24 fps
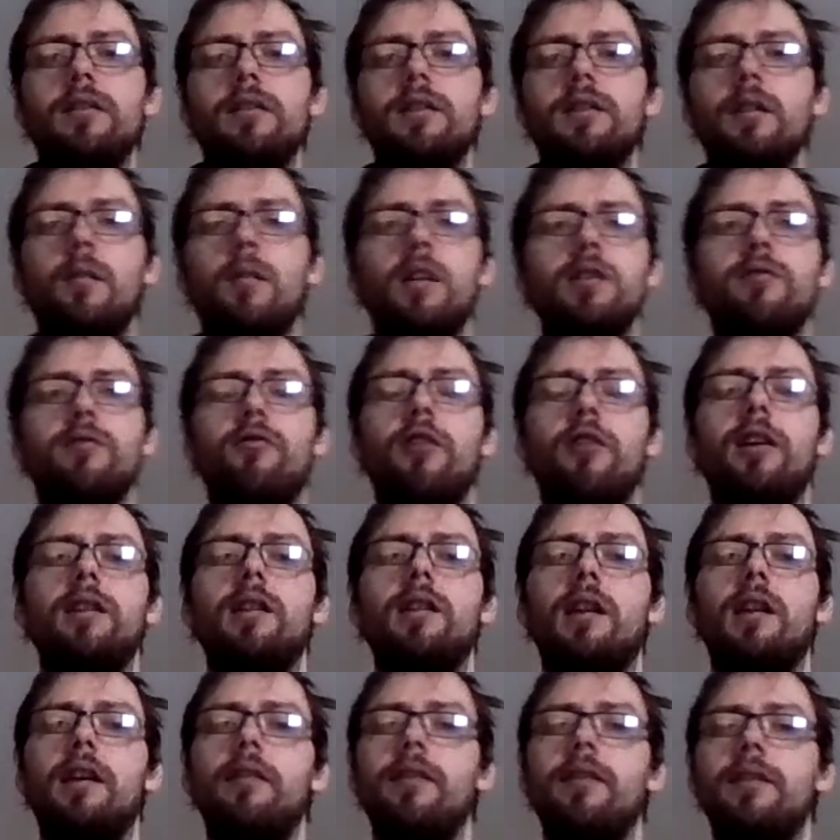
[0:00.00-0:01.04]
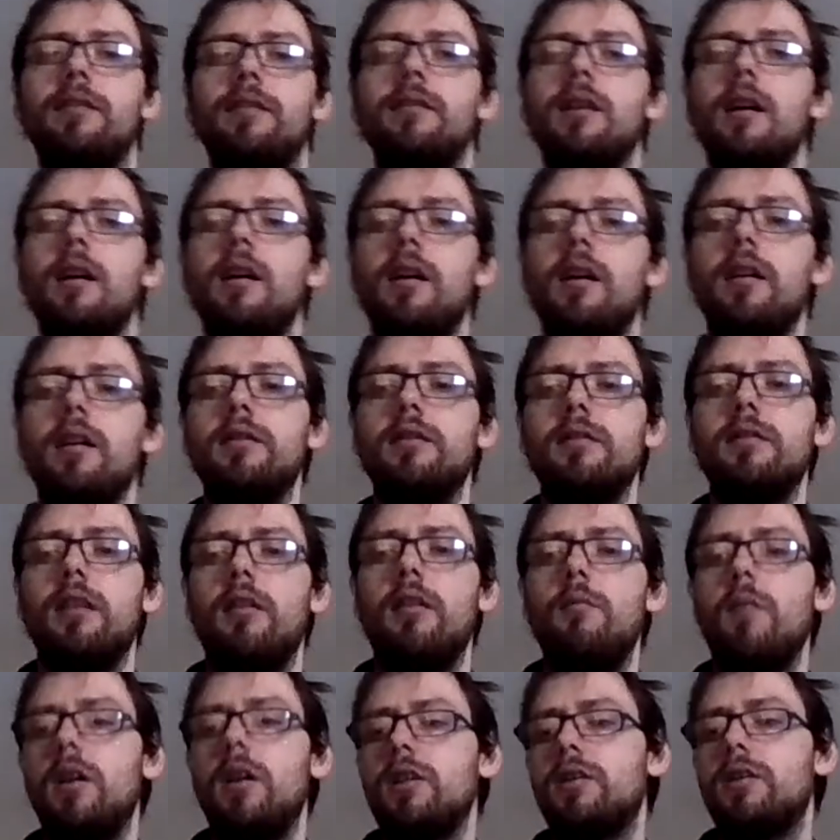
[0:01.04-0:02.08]
so much friendlier, and so
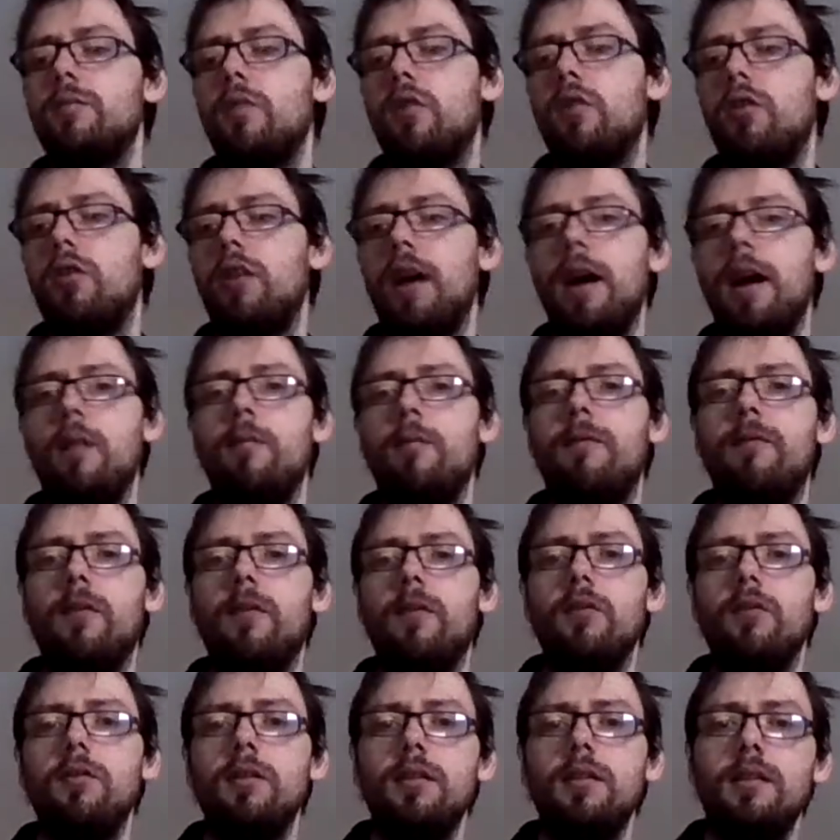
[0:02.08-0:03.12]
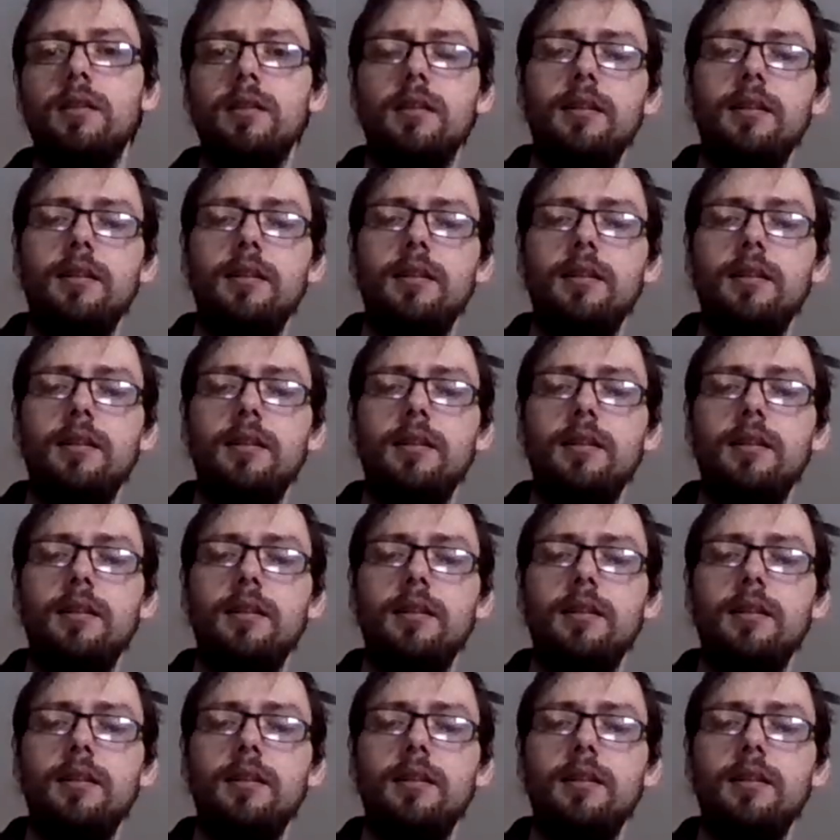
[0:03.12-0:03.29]
much more helpful.